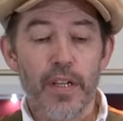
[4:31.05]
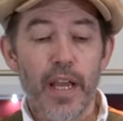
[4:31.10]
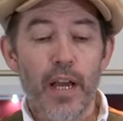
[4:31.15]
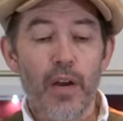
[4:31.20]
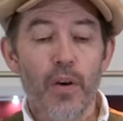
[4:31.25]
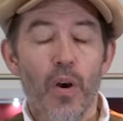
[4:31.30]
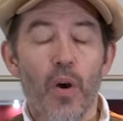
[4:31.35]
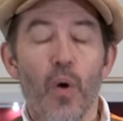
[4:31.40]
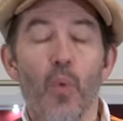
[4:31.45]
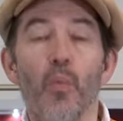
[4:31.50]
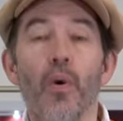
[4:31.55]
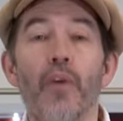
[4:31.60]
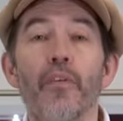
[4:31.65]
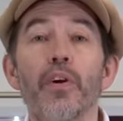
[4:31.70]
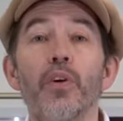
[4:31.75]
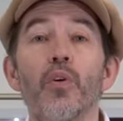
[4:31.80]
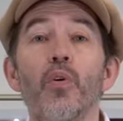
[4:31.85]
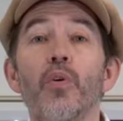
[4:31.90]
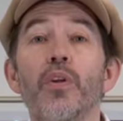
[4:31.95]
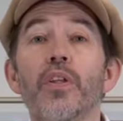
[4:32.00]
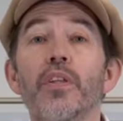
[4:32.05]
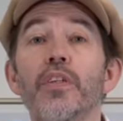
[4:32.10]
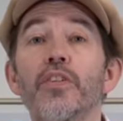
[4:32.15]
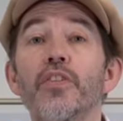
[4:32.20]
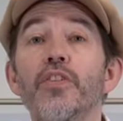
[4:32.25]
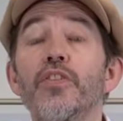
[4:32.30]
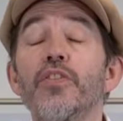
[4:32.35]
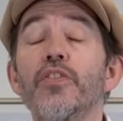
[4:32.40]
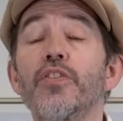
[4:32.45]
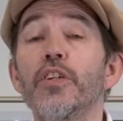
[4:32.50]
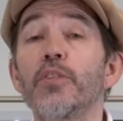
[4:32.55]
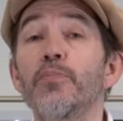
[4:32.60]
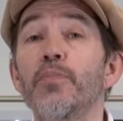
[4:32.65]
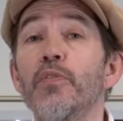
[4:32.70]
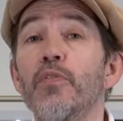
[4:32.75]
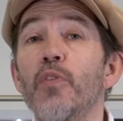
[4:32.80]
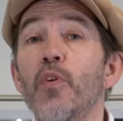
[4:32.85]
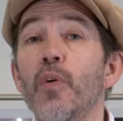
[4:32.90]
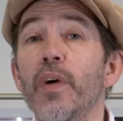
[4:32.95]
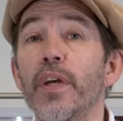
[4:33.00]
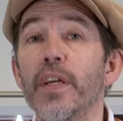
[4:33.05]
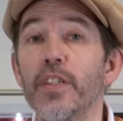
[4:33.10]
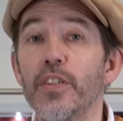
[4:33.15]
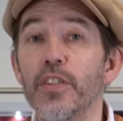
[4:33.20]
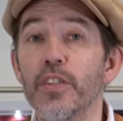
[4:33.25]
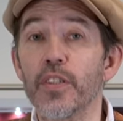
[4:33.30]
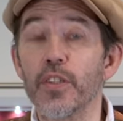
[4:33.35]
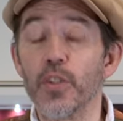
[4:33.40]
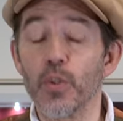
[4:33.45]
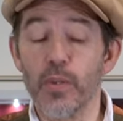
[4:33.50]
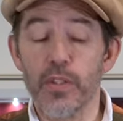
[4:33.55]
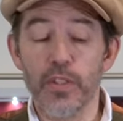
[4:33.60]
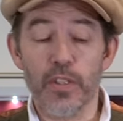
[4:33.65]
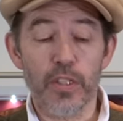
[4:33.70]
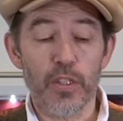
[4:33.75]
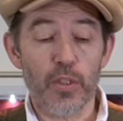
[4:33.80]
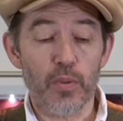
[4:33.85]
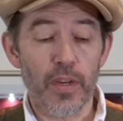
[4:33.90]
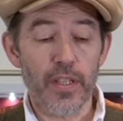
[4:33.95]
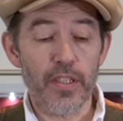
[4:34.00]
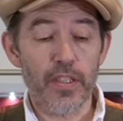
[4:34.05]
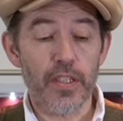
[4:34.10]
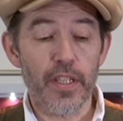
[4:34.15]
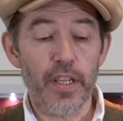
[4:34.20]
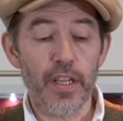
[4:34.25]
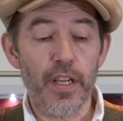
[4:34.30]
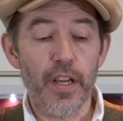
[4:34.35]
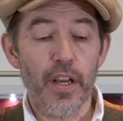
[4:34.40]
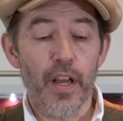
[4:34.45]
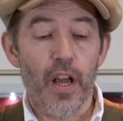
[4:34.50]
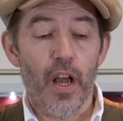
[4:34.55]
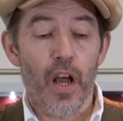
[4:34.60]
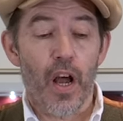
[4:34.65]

Now, we're recording this just before Easter twenty twenty,